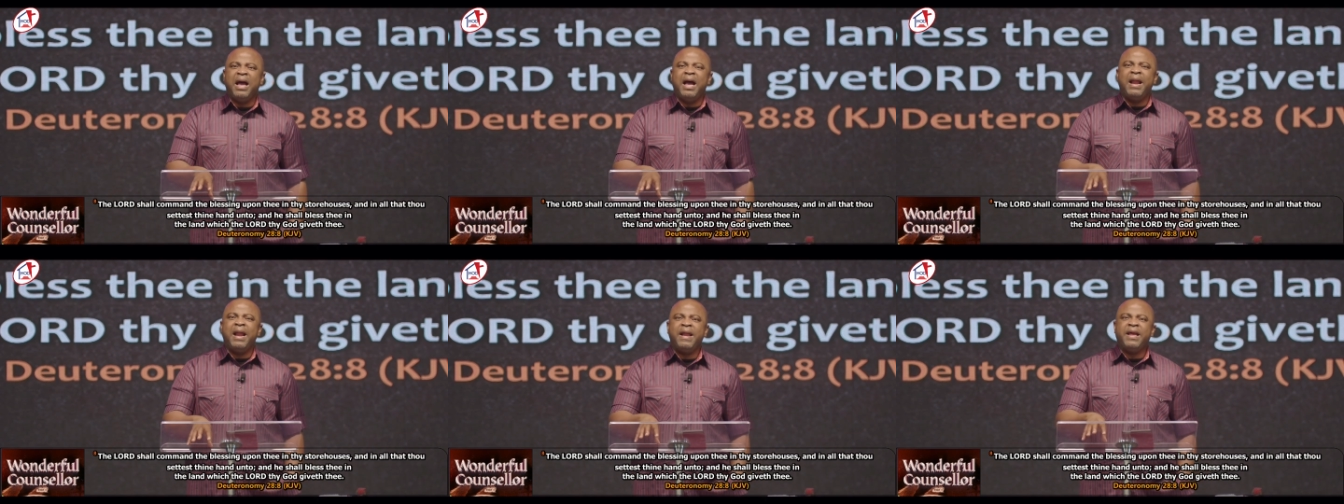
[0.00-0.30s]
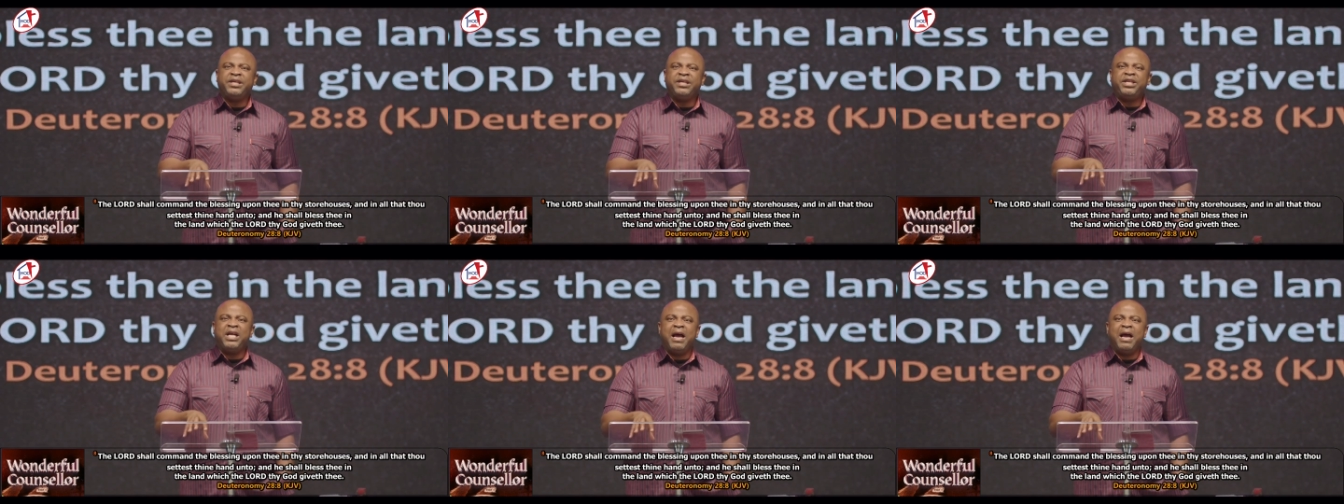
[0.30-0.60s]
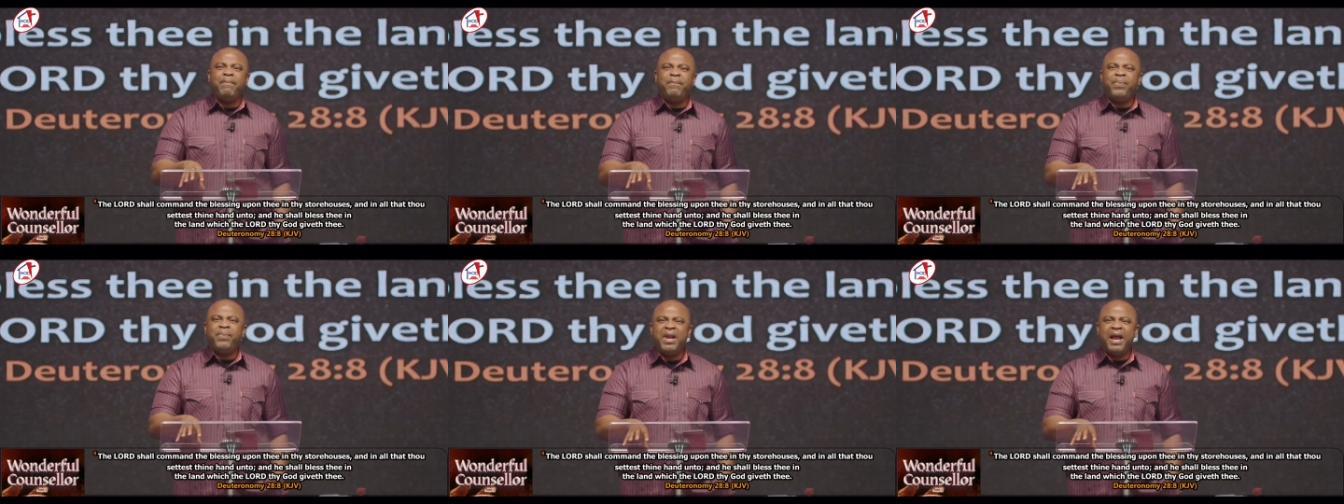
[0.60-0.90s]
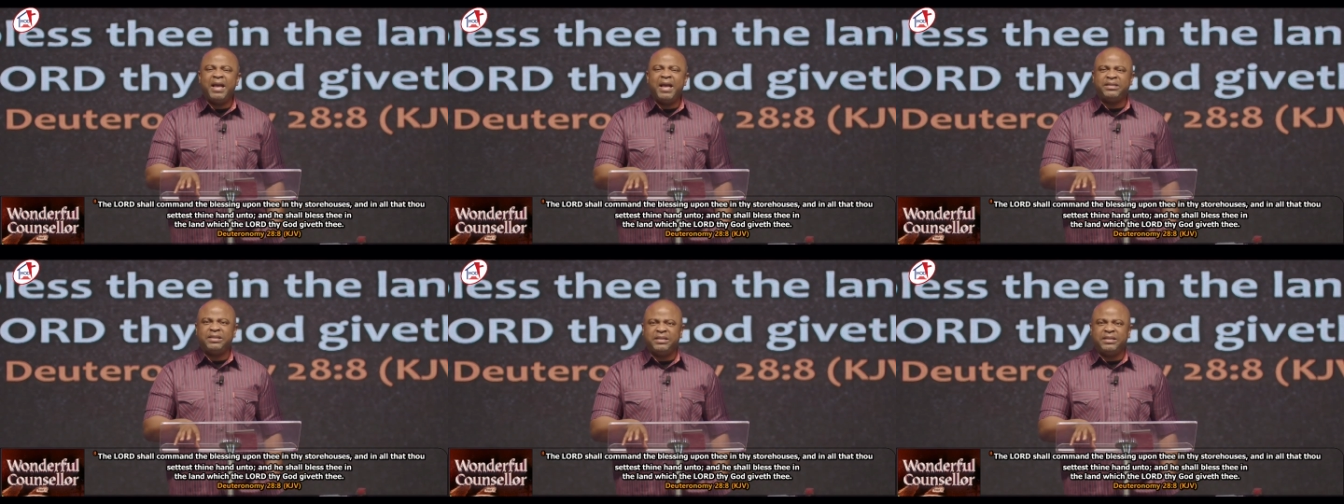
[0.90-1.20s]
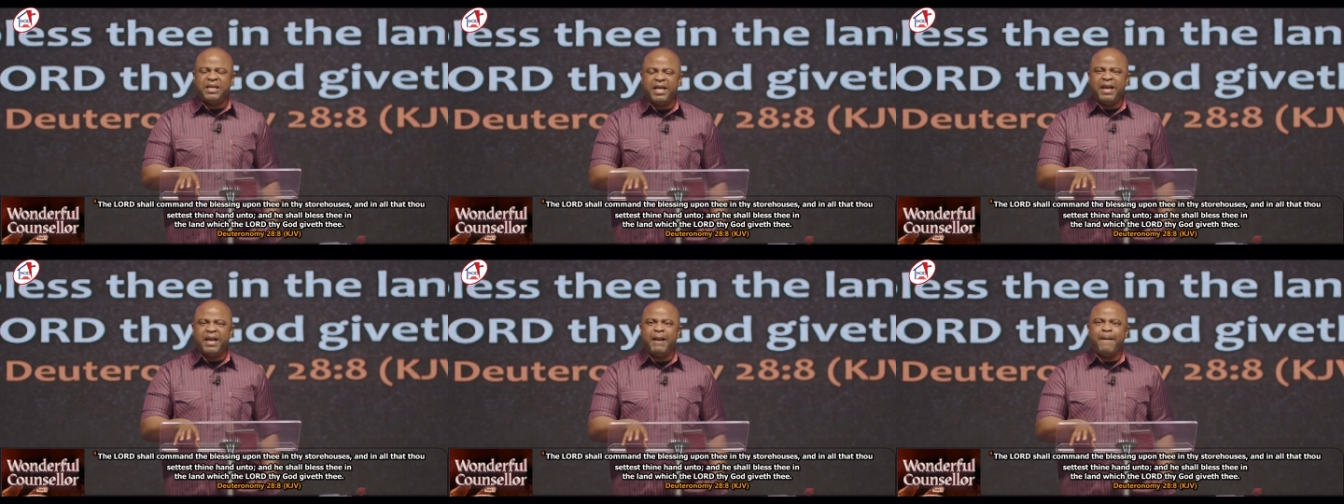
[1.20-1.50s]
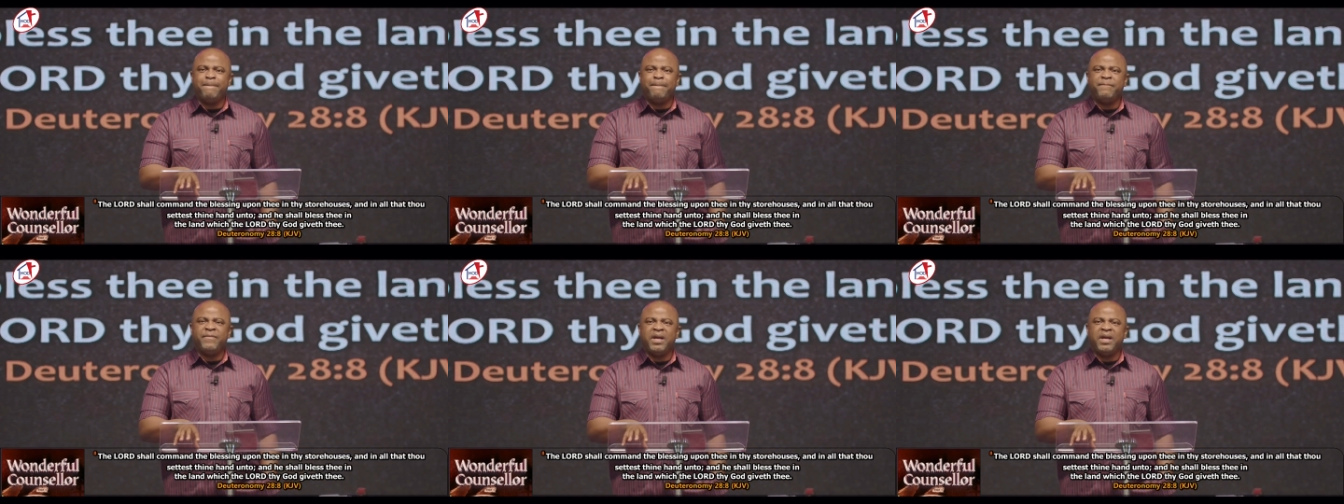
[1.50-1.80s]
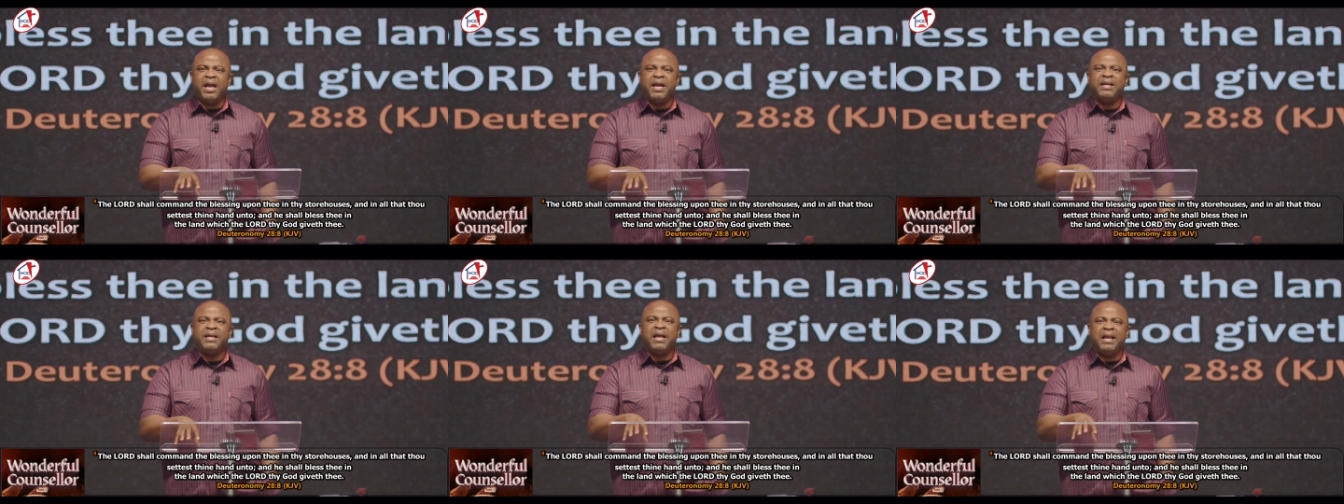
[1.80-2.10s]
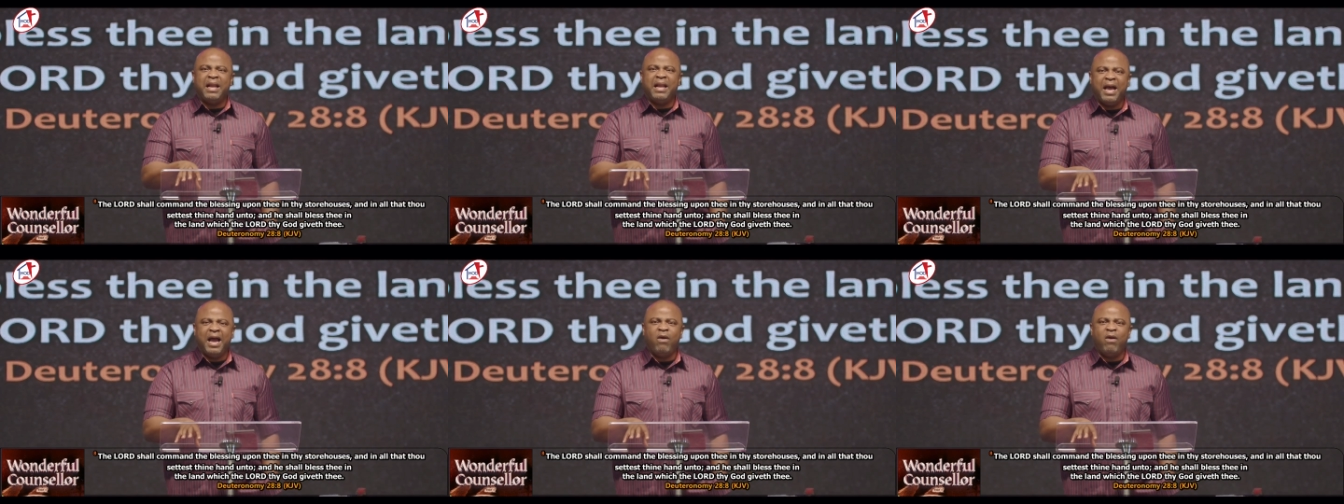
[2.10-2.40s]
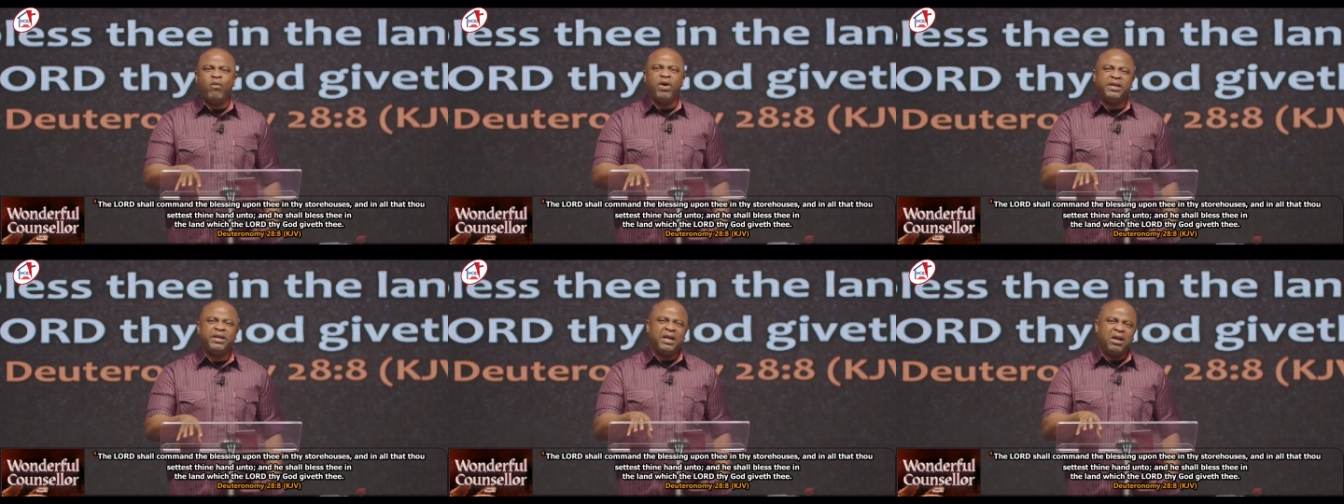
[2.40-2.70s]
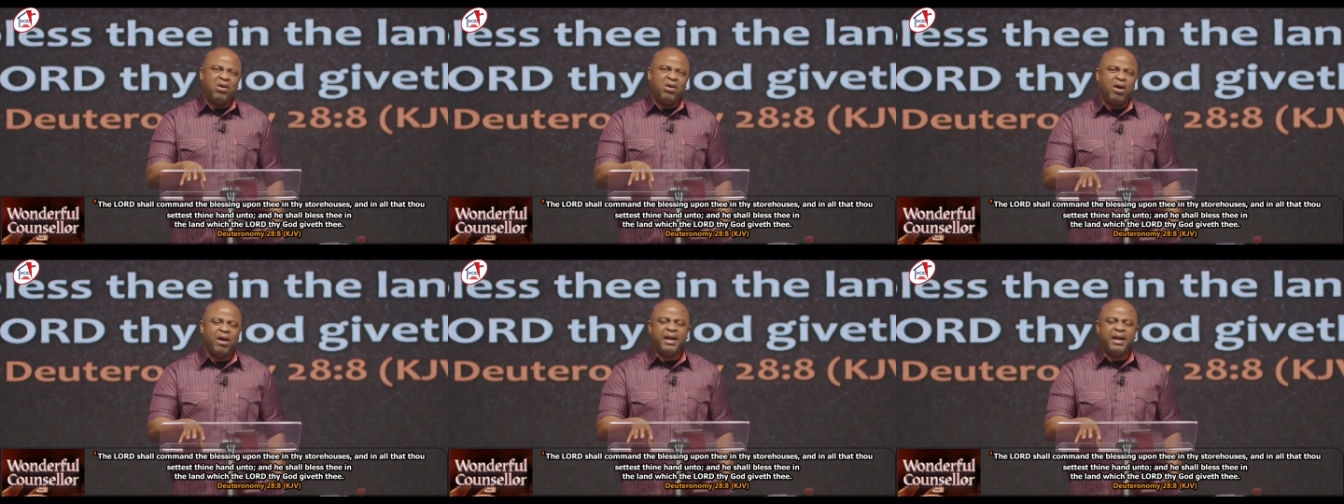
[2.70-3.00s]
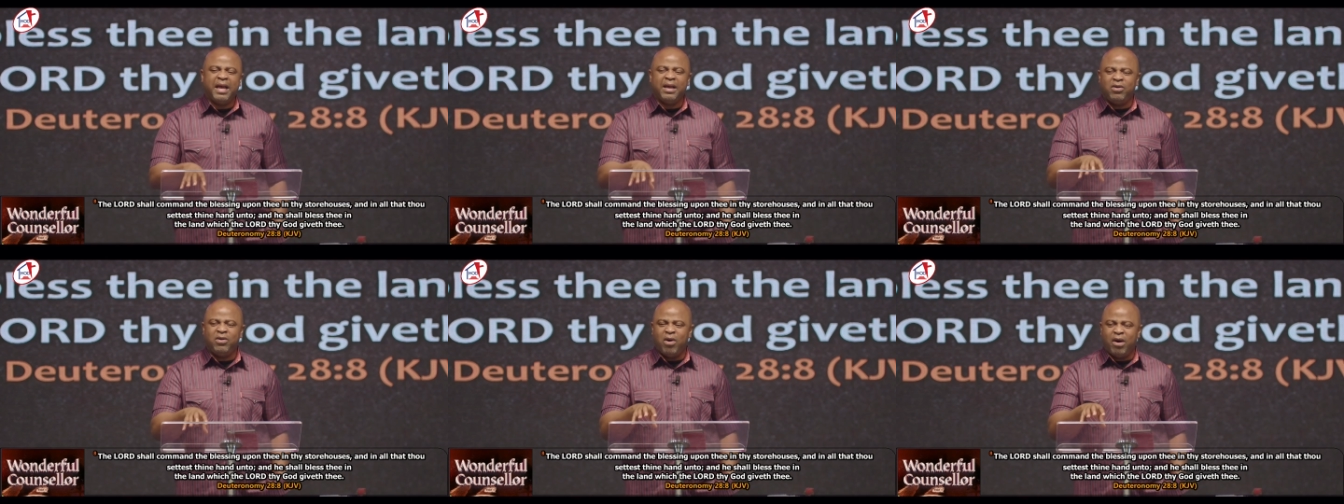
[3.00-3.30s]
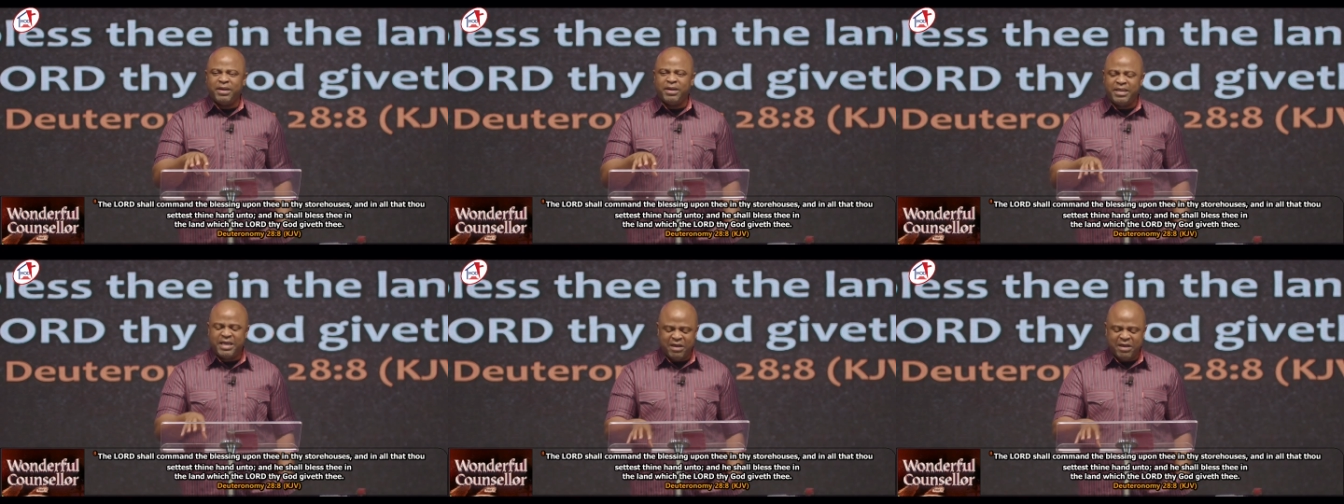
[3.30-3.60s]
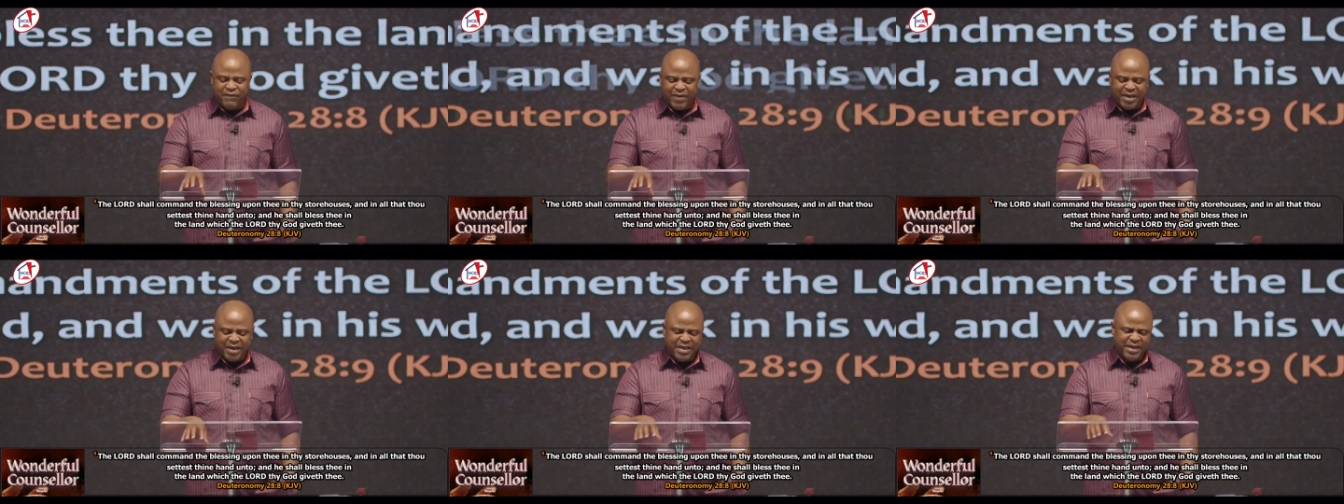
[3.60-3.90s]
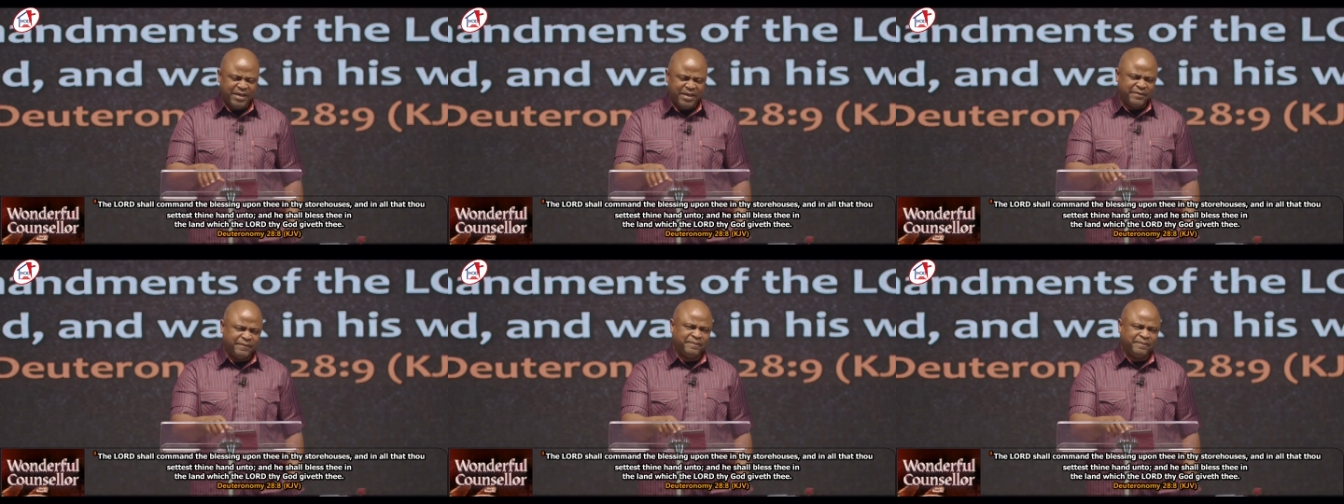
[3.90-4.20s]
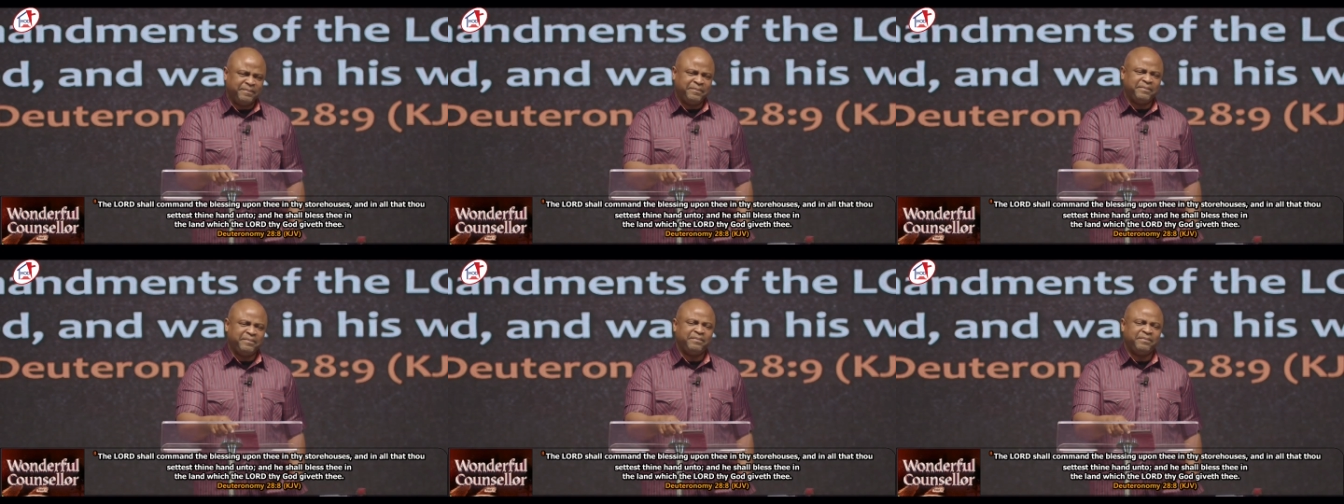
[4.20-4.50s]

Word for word: and he shall bless thee in the land which the Lord thy God giveth thee.